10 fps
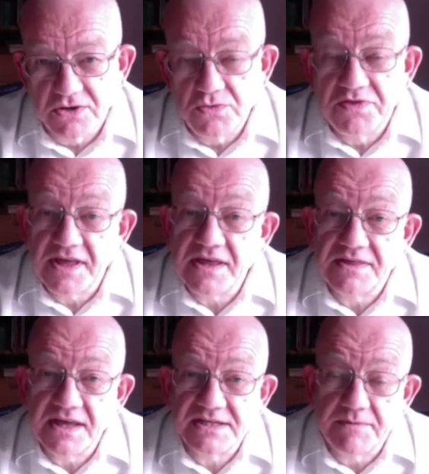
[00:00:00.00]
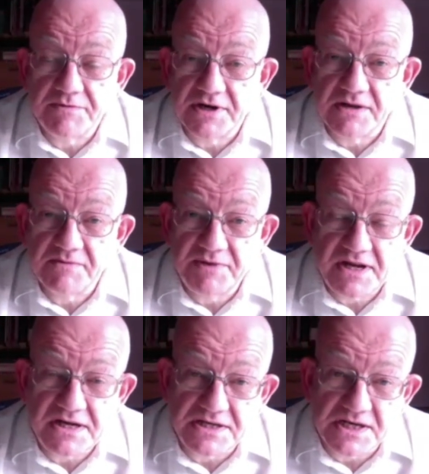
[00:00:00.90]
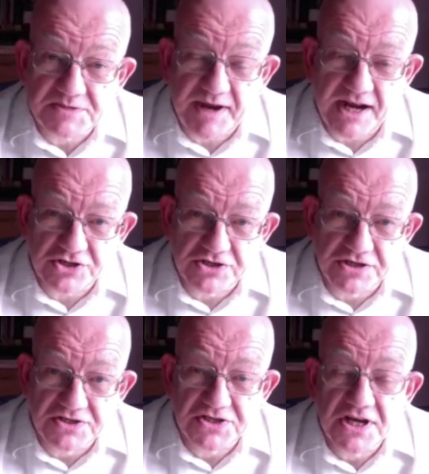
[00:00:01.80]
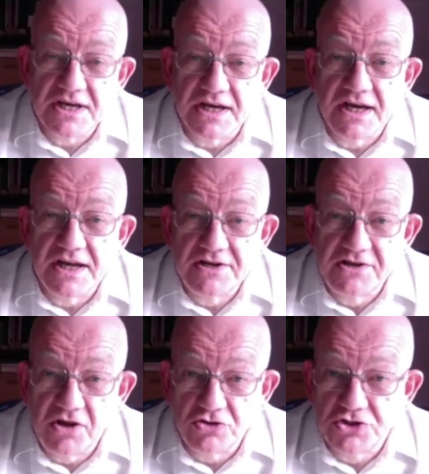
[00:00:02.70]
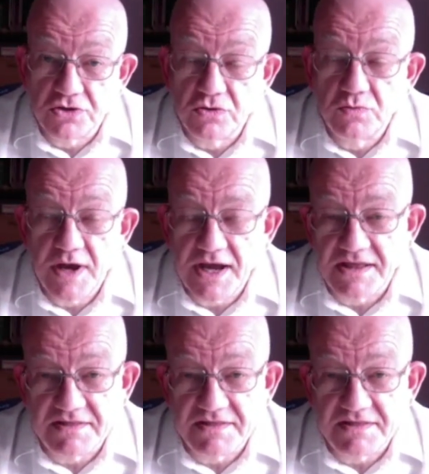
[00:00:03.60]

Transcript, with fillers: who think things up in a completely dispassionate, uh, logical way.